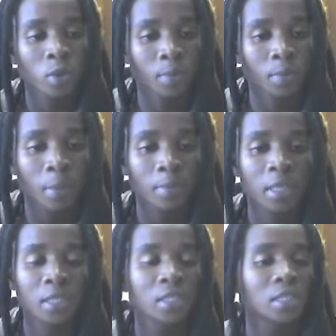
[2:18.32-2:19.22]
was
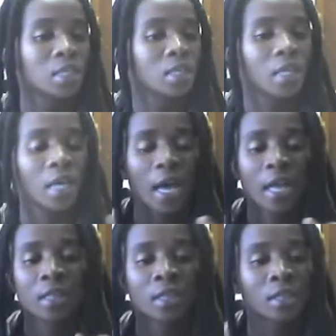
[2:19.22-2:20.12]
published,
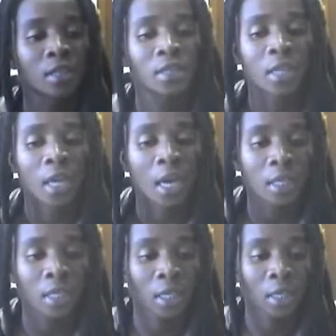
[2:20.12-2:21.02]
and
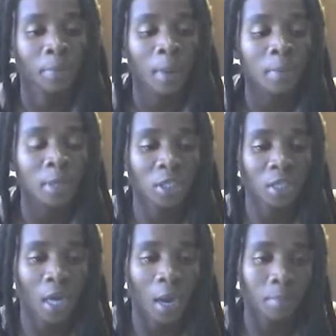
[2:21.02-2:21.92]
the
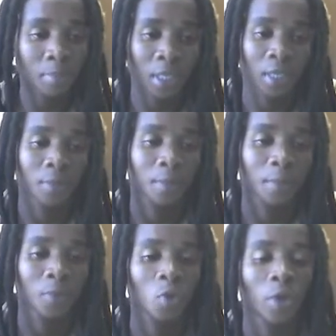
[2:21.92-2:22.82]
publishing company.
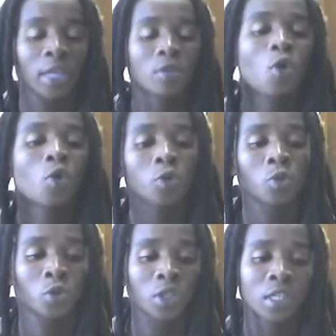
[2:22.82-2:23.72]
You write all
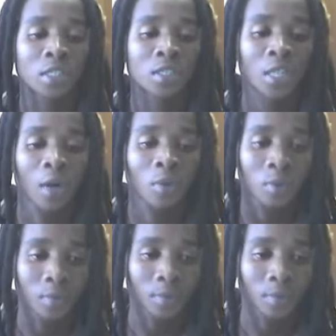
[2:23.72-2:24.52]
those things down.